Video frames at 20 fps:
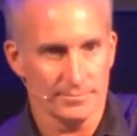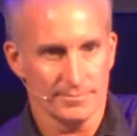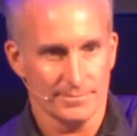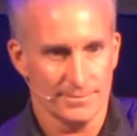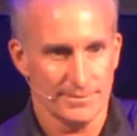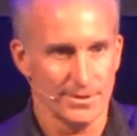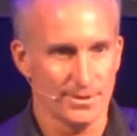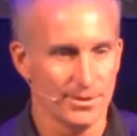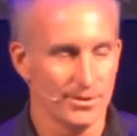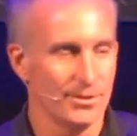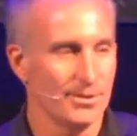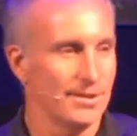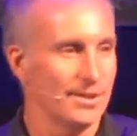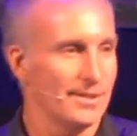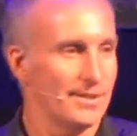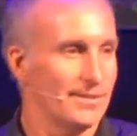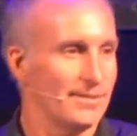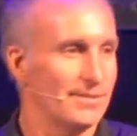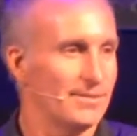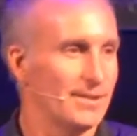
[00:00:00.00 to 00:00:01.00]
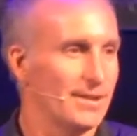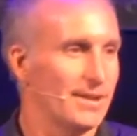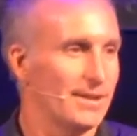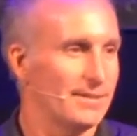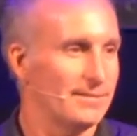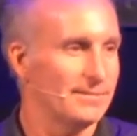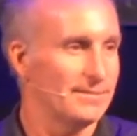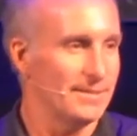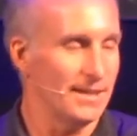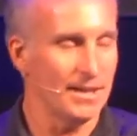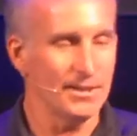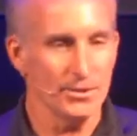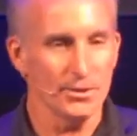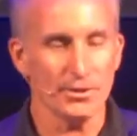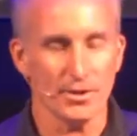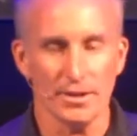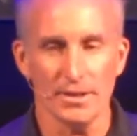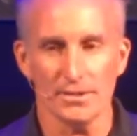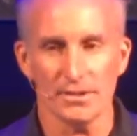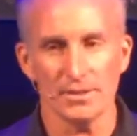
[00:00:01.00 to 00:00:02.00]
you know, that, yeah, you're
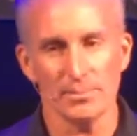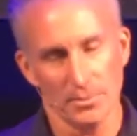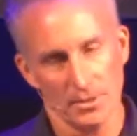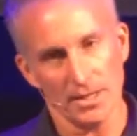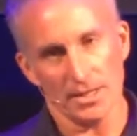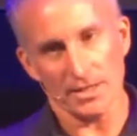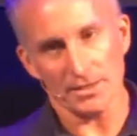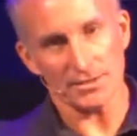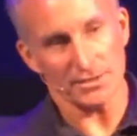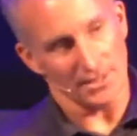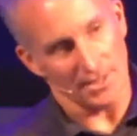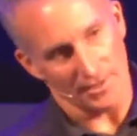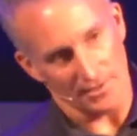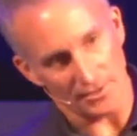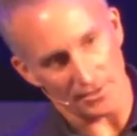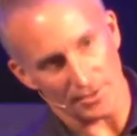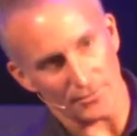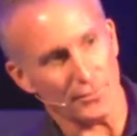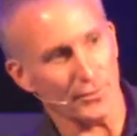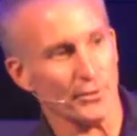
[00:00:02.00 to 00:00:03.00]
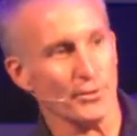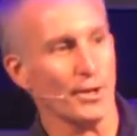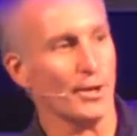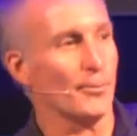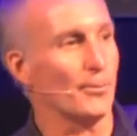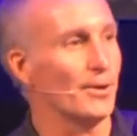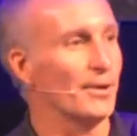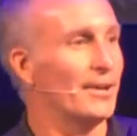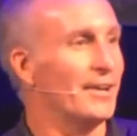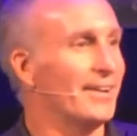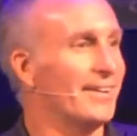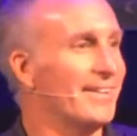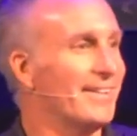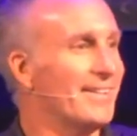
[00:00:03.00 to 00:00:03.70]
crazy, but I can see how you could feel that way.